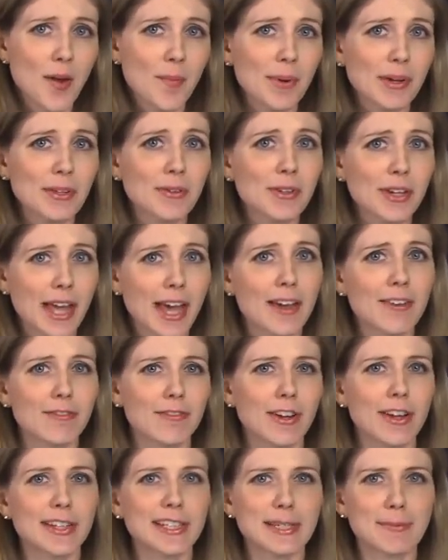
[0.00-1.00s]
but you can
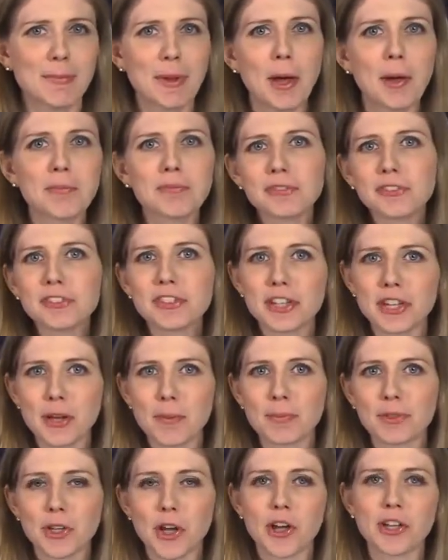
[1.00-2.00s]
find some helpful
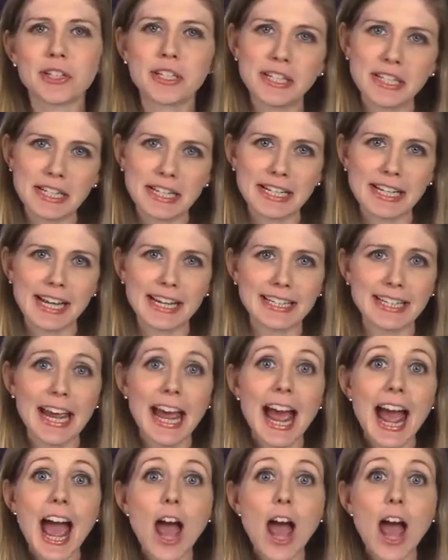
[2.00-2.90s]
tips on CNET.